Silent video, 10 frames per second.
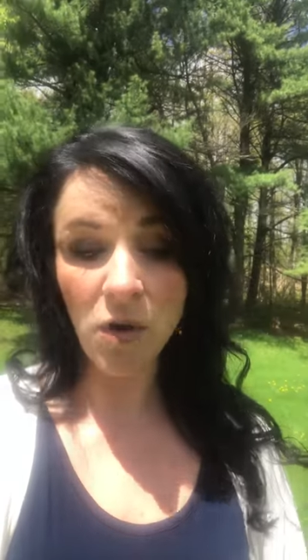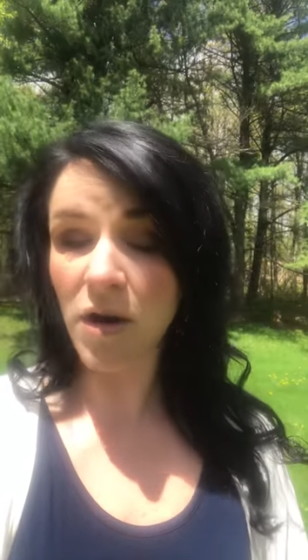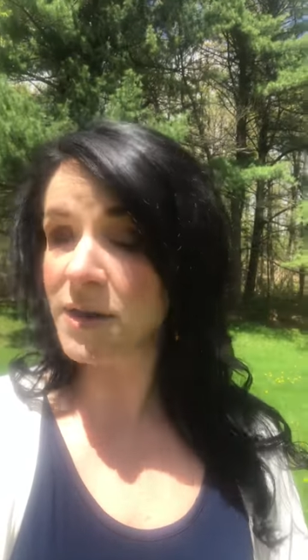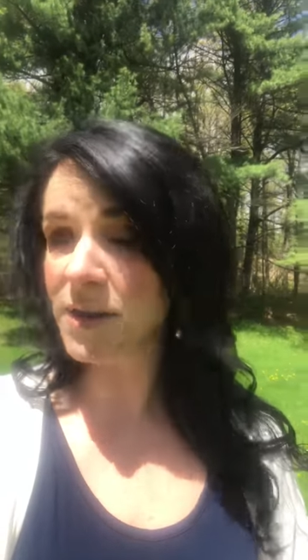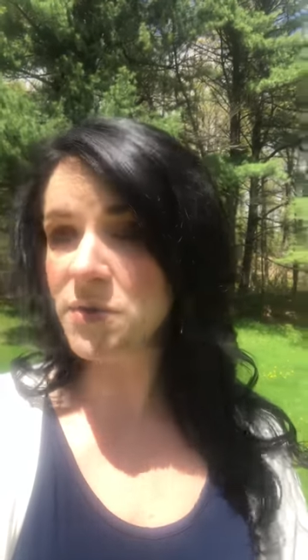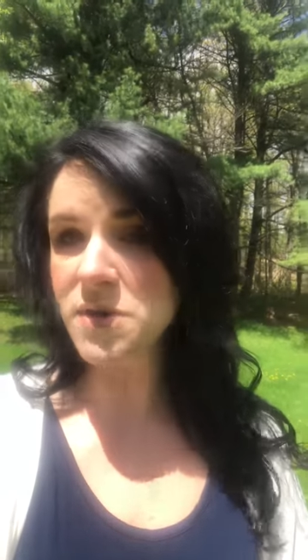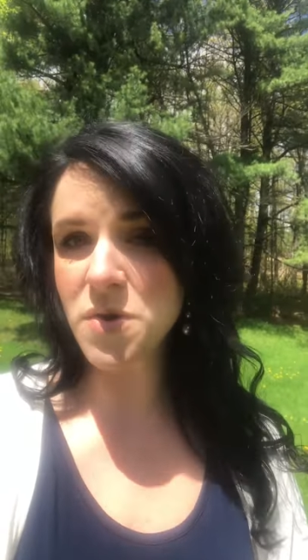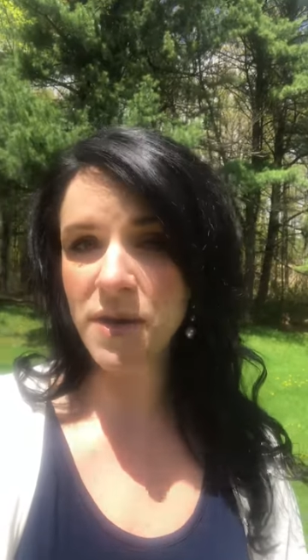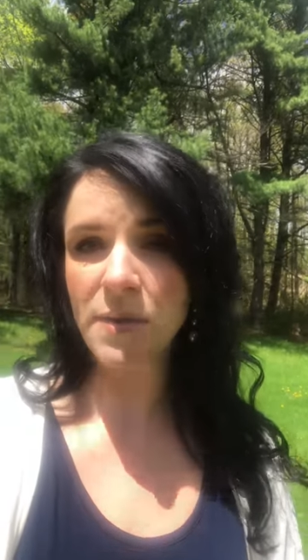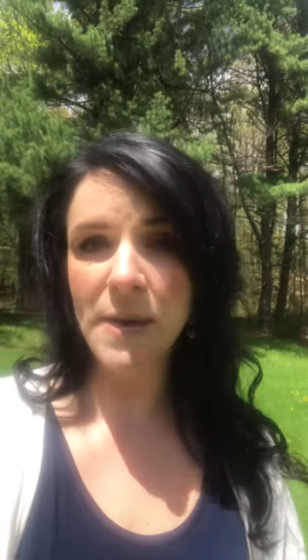We're also
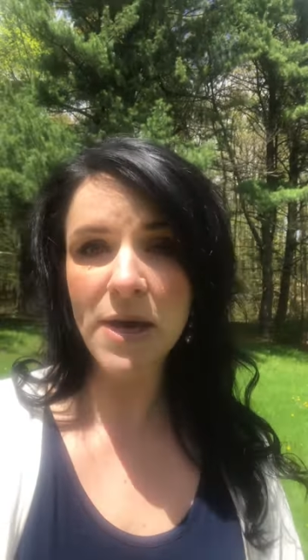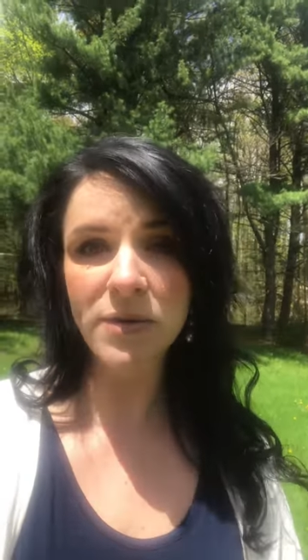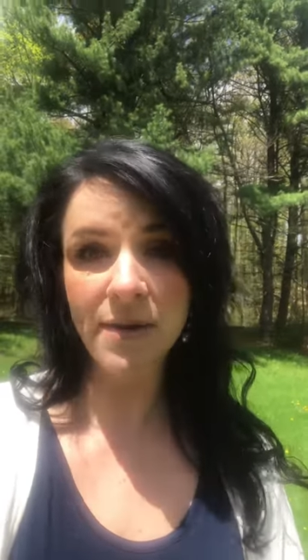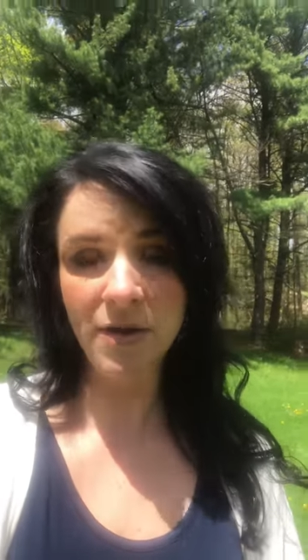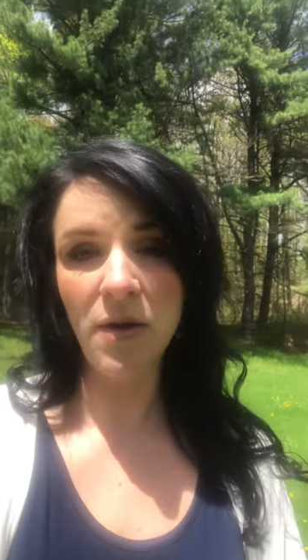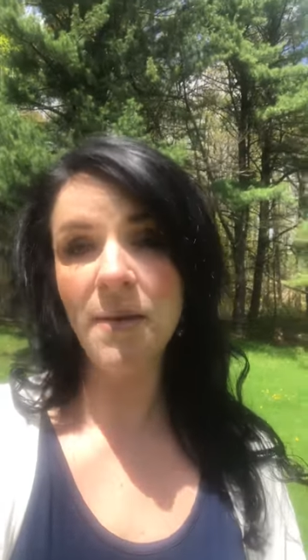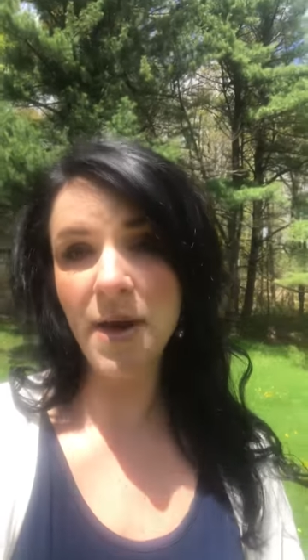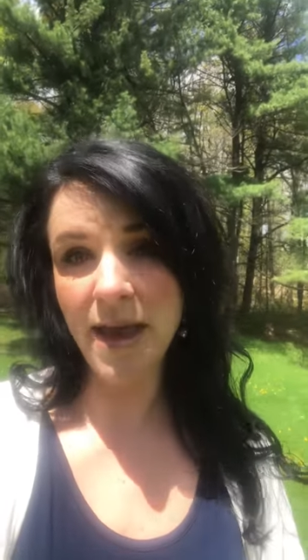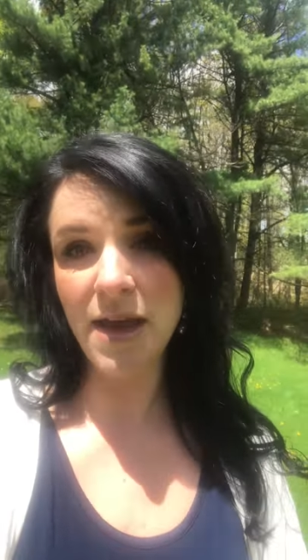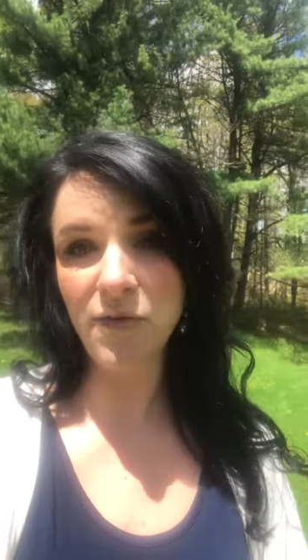including the POW
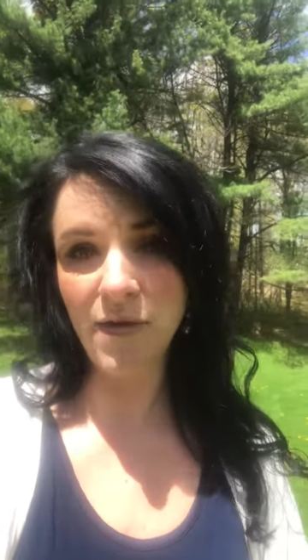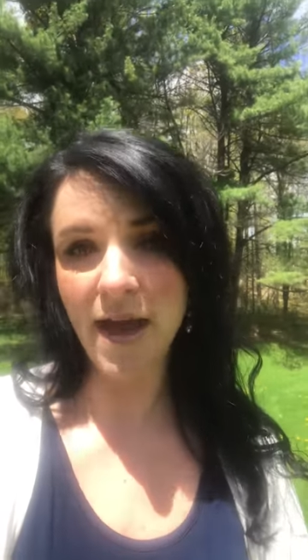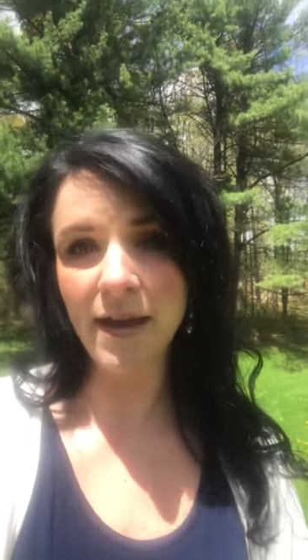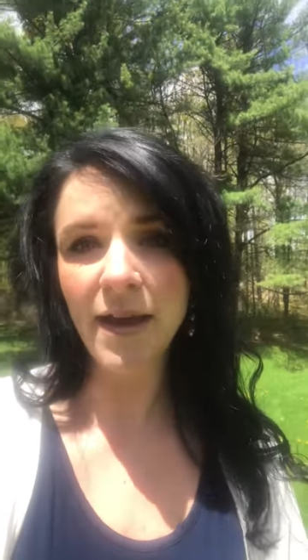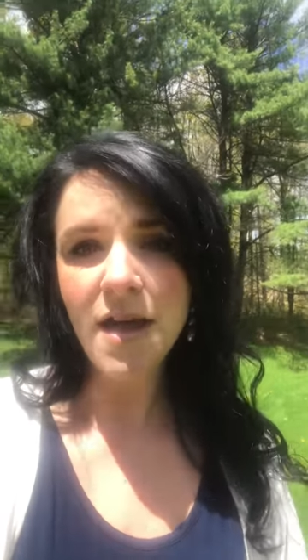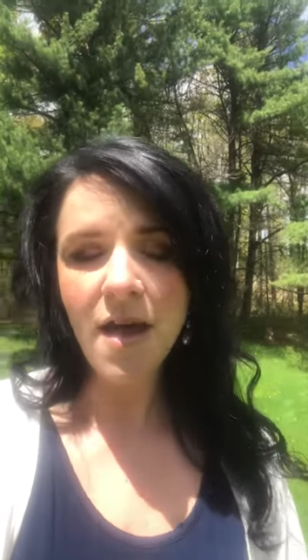MIA flag,